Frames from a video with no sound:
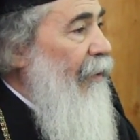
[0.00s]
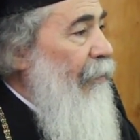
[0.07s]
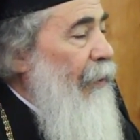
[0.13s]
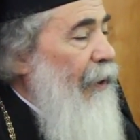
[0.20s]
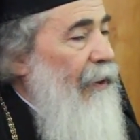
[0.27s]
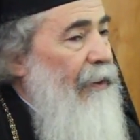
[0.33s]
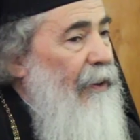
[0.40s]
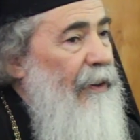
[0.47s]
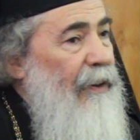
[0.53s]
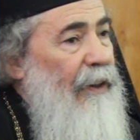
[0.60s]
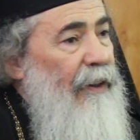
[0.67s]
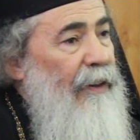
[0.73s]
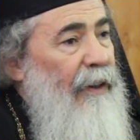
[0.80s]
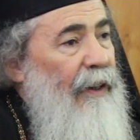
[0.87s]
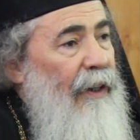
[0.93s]
the Petri
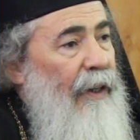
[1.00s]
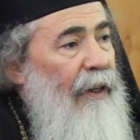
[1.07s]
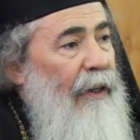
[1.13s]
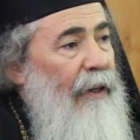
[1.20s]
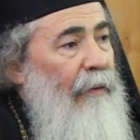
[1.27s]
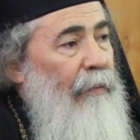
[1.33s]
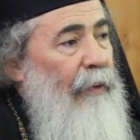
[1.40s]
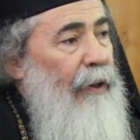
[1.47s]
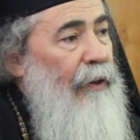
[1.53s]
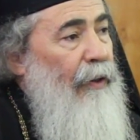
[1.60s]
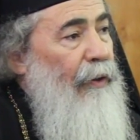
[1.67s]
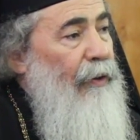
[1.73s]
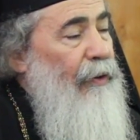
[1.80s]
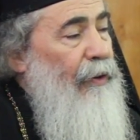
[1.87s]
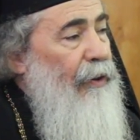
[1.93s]

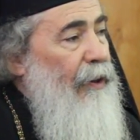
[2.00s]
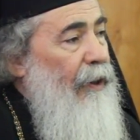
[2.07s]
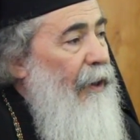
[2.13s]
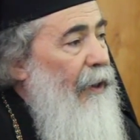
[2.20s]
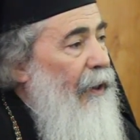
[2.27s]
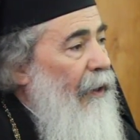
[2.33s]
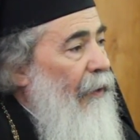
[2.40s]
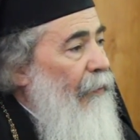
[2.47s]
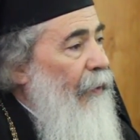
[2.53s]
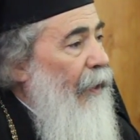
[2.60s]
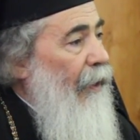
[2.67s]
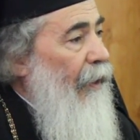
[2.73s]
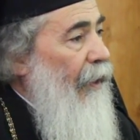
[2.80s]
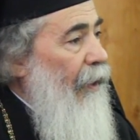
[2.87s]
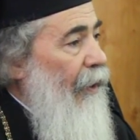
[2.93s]
because uh,
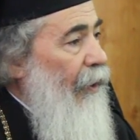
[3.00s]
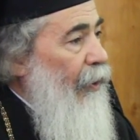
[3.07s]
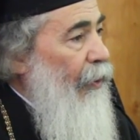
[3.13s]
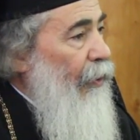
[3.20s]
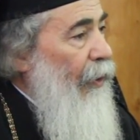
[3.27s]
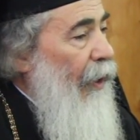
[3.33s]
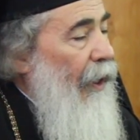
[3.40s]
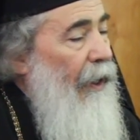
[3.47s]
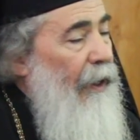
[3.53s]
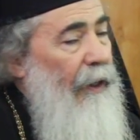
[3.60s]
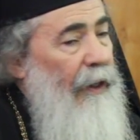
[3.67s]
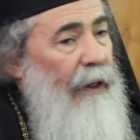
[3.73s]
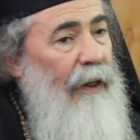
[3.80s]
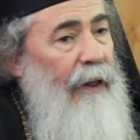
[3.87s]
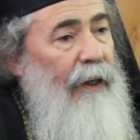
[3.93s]
you
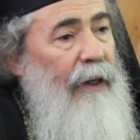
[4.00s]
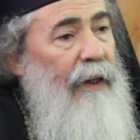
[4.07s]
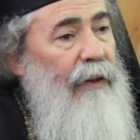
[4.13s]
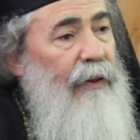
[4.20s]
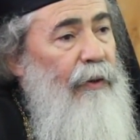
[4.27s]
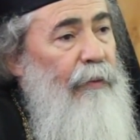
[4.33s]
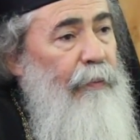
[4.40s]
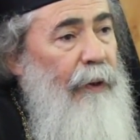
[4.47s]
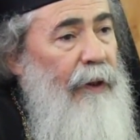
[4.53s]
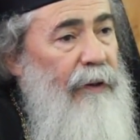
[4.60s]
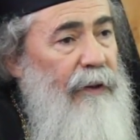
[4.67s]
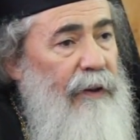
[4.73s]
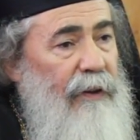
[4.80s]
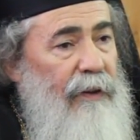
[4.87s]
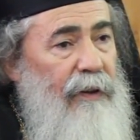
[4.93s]
are, uh, your
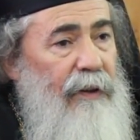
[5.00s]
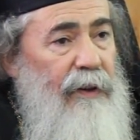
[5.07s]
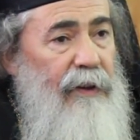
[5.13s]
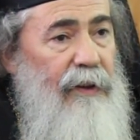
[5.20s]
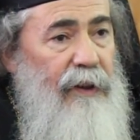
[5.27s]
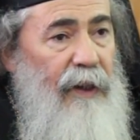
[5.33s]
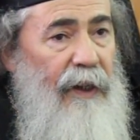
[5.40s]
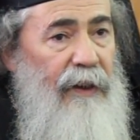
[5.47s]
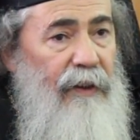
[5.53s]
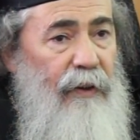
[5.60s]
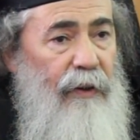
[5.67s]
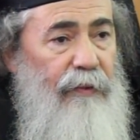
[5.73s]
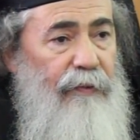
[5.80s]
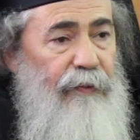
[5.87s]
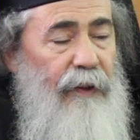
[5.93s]
presence is a sign
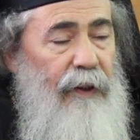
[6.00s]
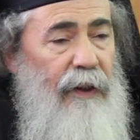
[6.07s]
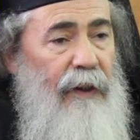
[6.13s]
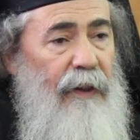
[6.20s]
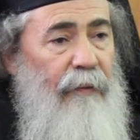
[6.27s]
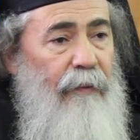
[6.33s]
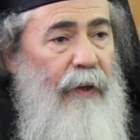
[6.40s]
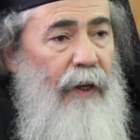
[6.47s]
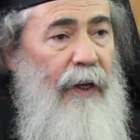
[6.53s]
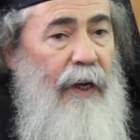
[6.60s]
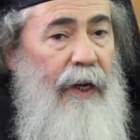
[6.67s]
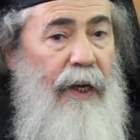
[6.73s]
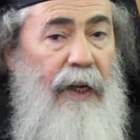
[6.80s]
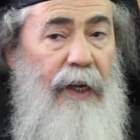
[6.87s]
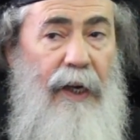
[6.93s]
of uh,
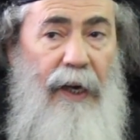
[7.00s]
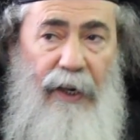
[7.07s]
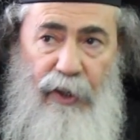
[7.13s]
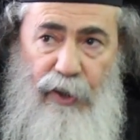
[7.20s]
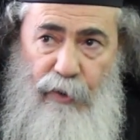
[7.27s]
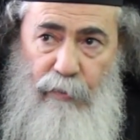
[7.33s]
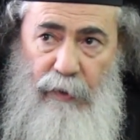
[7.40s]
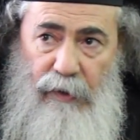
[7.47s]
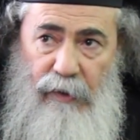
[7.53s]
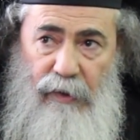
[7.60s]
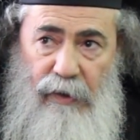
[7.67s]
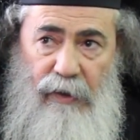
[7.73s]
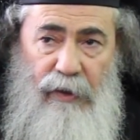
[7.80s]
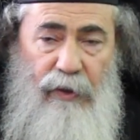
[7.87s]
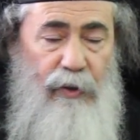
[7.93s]

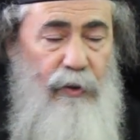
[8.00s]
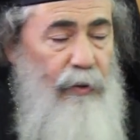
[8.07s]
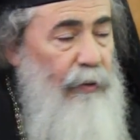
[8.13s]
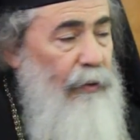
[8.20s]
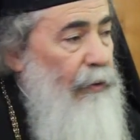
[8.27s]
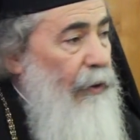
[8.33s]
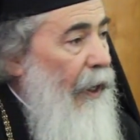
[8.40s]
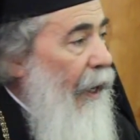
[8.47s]
encouragement to